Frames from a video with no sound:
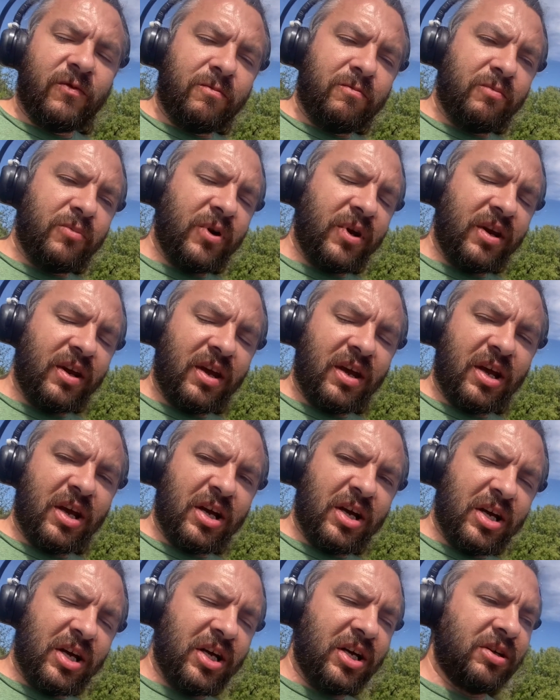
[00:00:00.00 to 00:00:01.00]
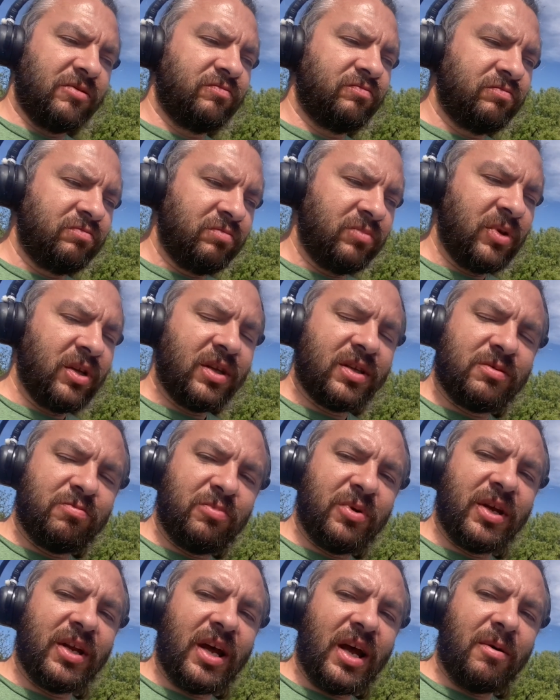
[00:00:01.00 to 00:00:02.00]
pretty it's
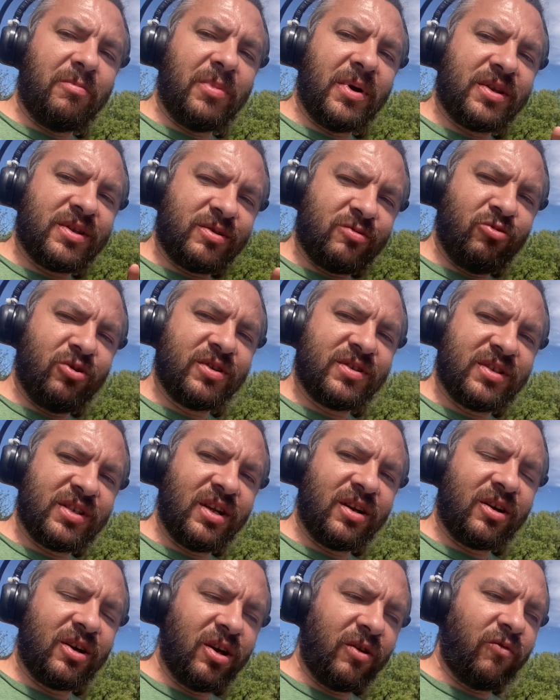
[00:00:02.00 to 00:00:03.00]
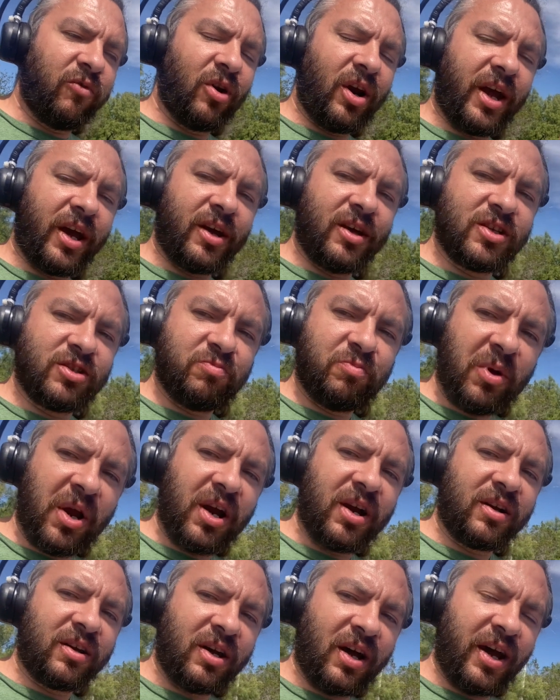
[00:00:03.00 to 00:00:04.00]
beat up, but was still good for like a
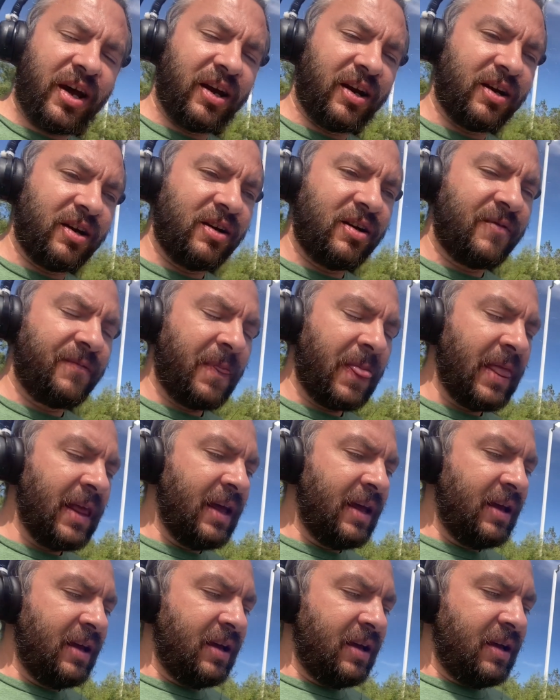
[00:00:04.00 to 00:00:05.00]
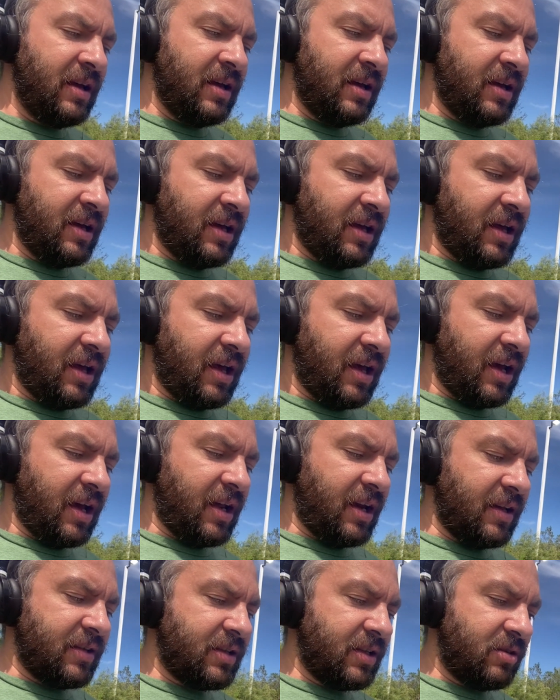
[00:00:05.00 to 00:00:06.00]
spare tire.
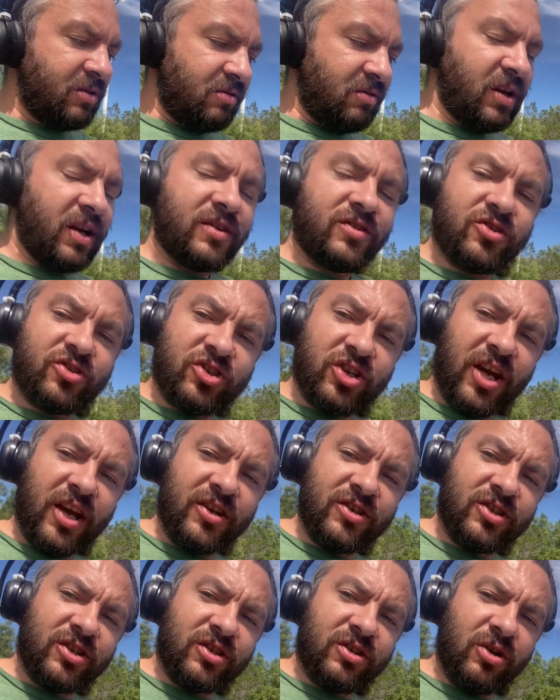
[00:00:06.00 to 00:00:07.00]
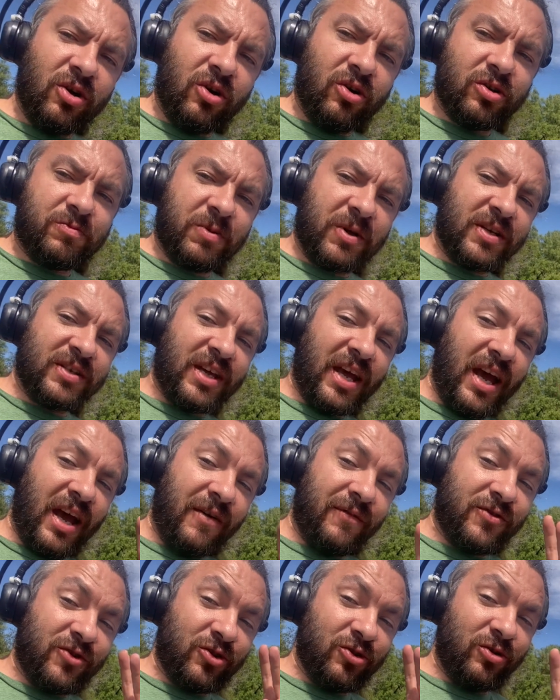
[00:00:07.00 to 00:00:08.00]
And I said, let's change those, because I
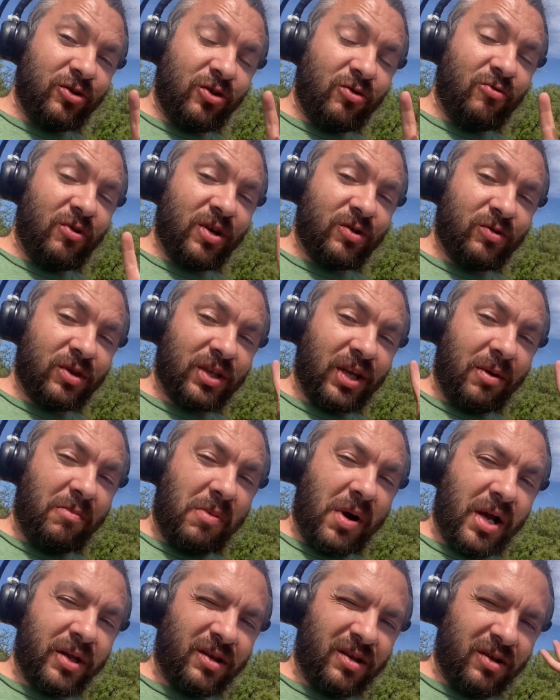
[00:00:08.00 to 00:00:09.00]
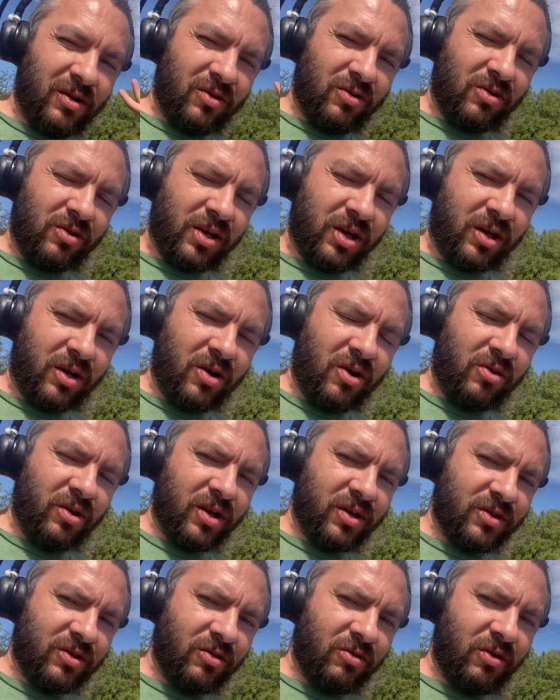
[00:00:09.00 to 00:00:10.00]
have two new ones what I bought in North
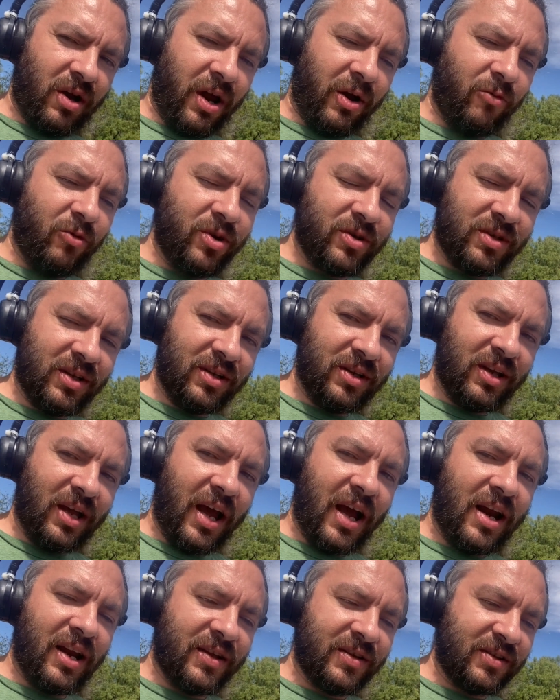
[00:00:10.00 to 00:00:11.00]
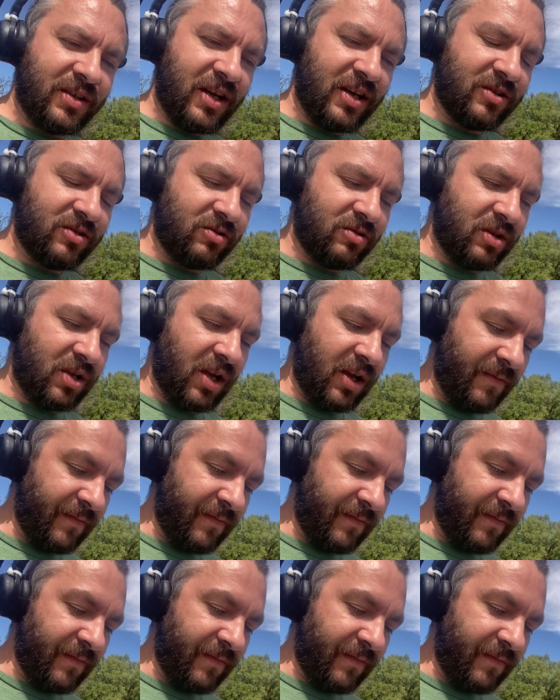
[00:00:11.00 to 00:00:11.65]
Dakota. So I was in Dallas yesterday.